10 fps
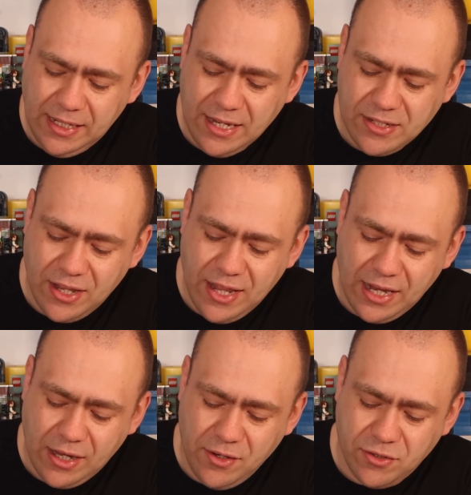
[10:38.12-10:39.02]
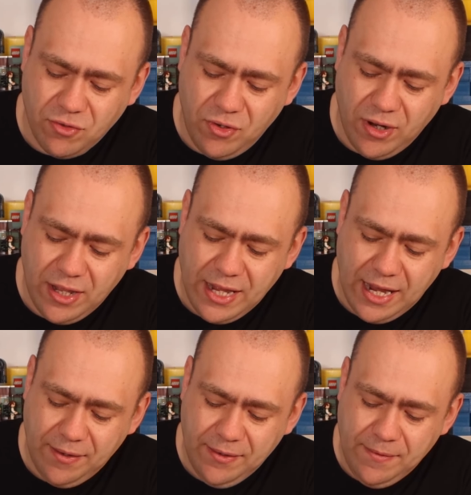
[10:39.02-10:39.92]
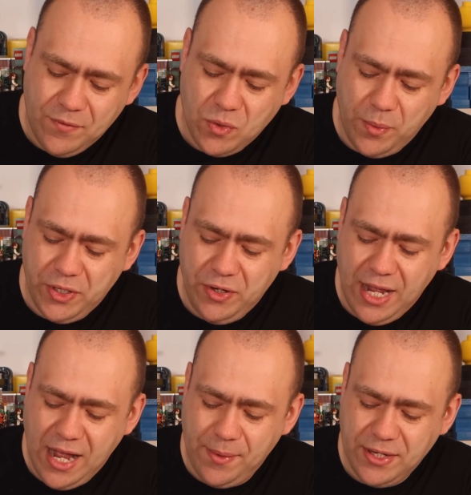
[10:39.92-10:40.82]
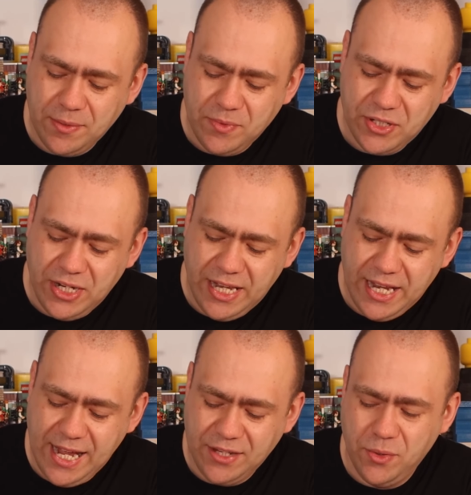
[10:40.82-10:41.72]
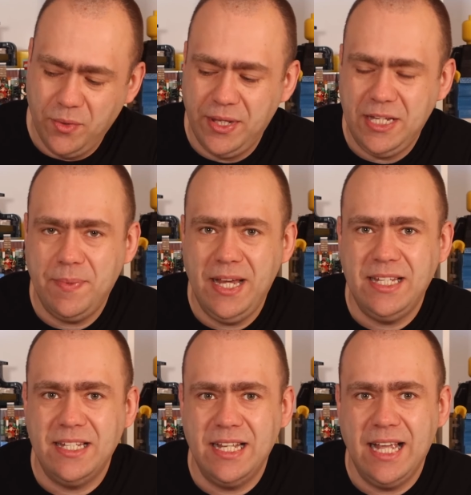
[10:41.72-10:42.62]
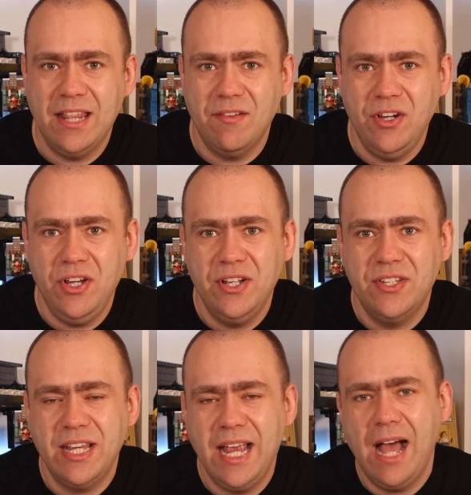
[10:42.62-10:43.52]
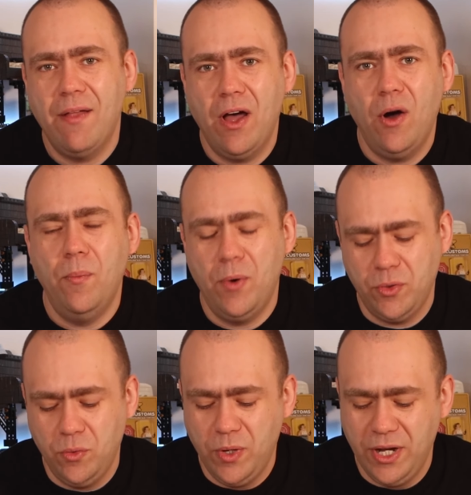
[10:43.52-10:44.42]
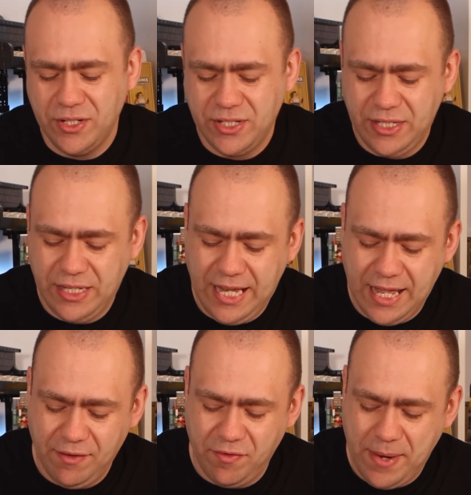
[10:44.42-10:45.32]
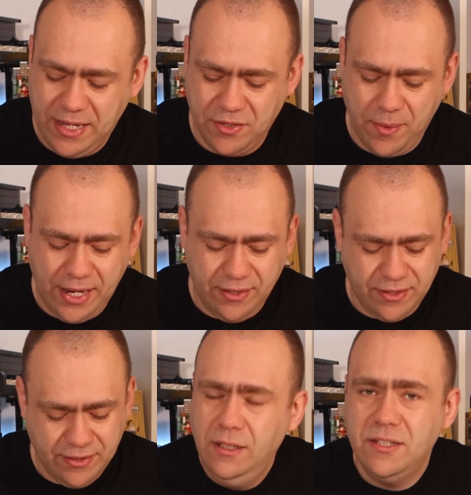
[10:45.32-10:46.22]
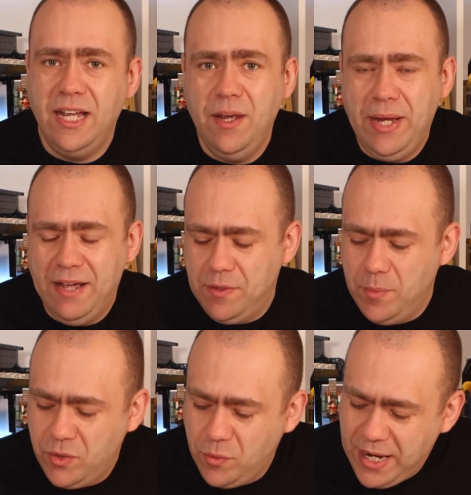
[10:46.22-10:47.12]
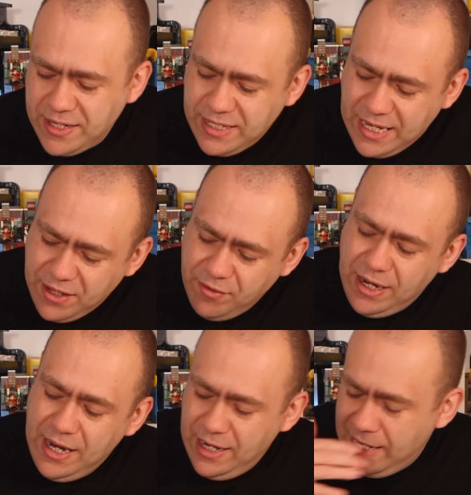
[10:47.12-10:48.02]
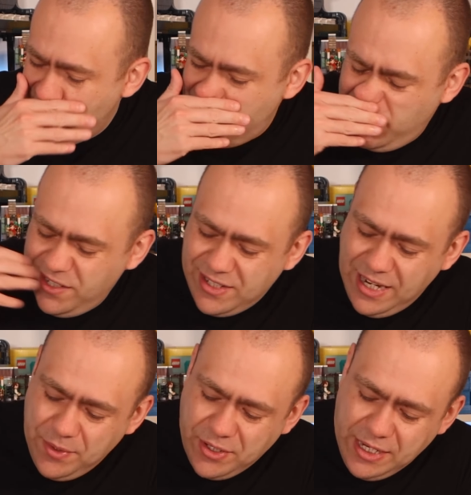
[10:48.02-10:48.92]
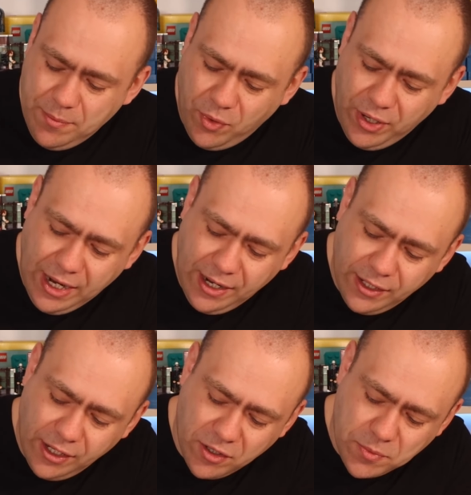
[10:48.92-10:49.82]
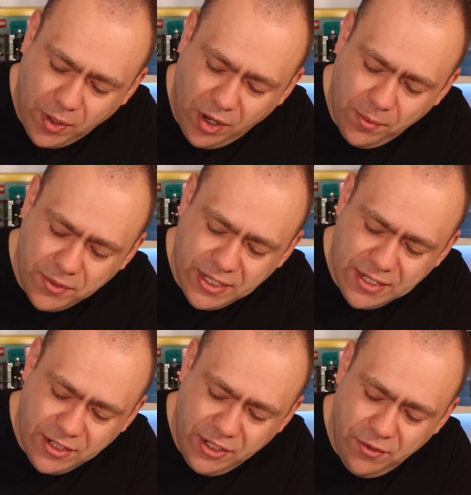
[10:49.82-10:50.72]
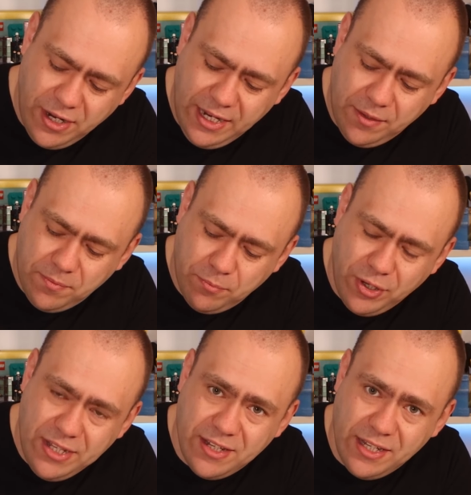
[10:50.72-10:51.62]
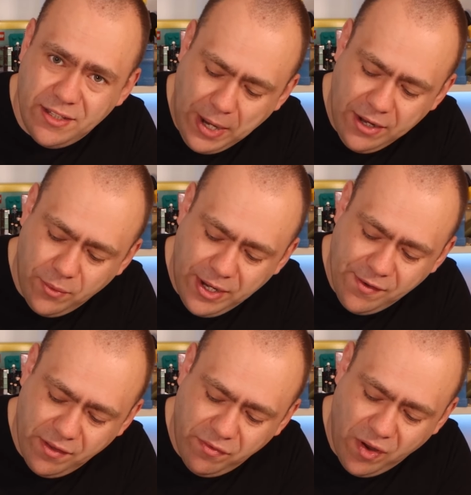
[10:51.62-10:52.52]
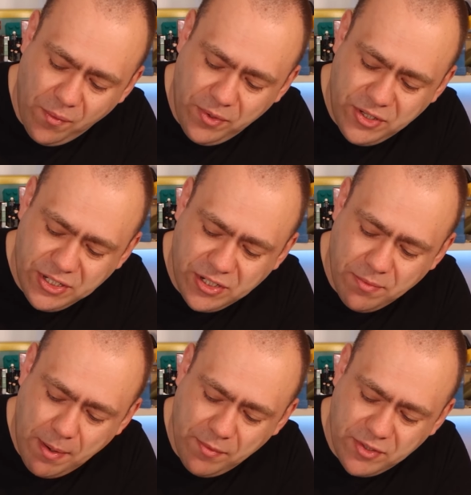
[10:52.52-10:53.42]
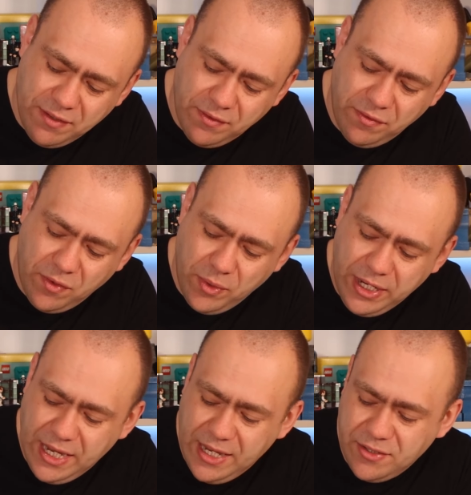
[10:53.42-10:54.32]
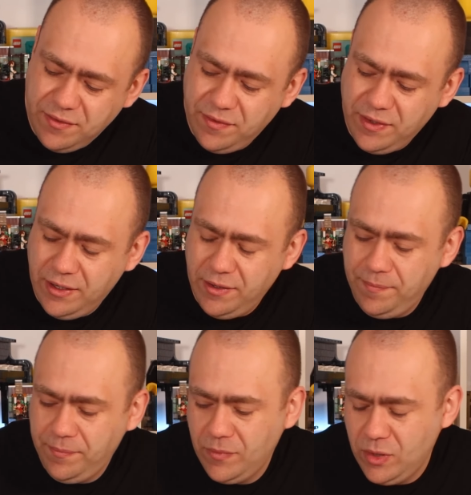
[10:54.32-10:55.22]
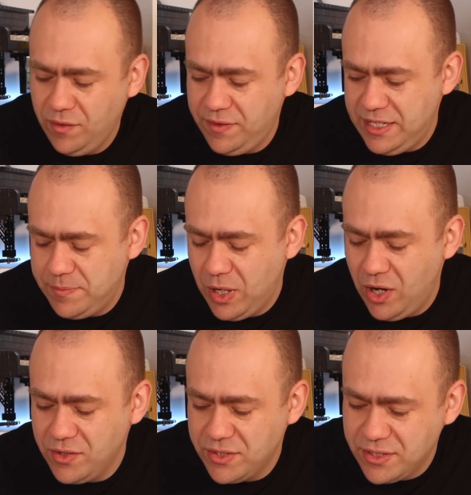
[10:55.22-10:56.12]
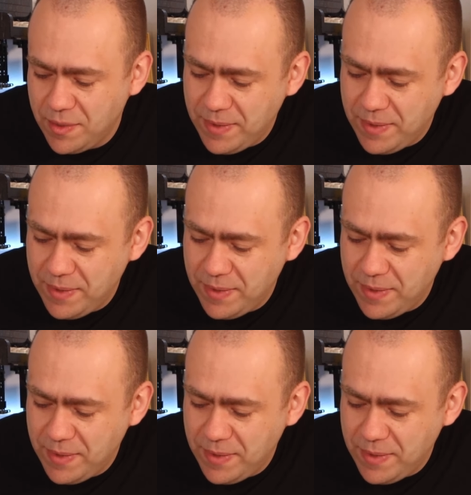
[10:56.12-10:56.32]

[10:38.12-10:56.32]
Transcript: And so that goes through like that. So what we'll do now is I'm just going to connect all of these pieces together, and you can see how the whole model works together from end to end. So here we have the model back together again, and as you can see, which I didn't point out in the last part, was there's a unique printed panel here at the front, which is commemorative of the 40 years of these parts, as I